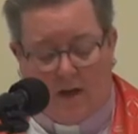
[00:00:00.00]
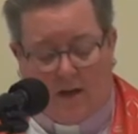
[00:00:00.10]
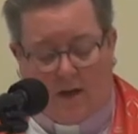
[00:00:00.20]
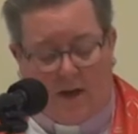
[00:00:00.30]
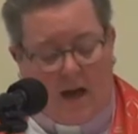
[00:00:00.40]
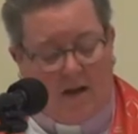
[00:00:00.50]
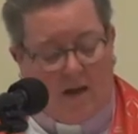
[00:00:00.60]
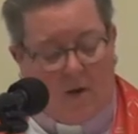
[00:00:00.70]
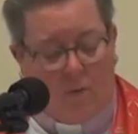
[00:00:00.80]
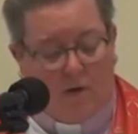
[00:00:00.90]
the thing
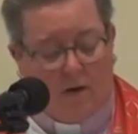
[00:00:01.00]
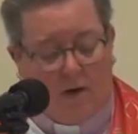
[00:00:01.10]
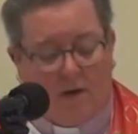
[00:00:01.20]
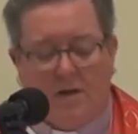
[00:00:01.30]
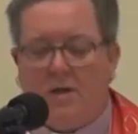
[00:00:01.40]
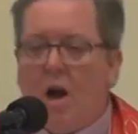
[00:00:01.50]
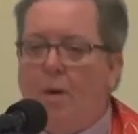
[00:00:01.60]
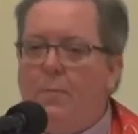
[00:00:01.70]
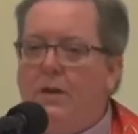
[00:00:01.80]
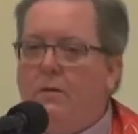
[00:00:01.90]
that will
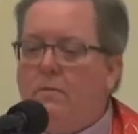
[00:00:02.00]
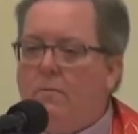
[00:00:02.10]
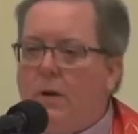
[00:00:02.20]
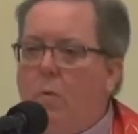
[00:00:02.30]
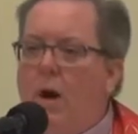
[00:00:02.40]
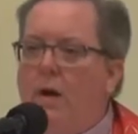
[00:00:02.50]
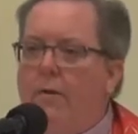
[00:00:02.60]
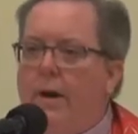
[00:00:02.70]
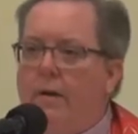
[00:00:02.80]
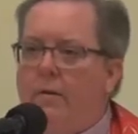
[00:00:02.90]
stop
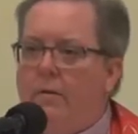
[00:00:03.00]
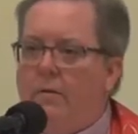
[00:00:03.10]
requiring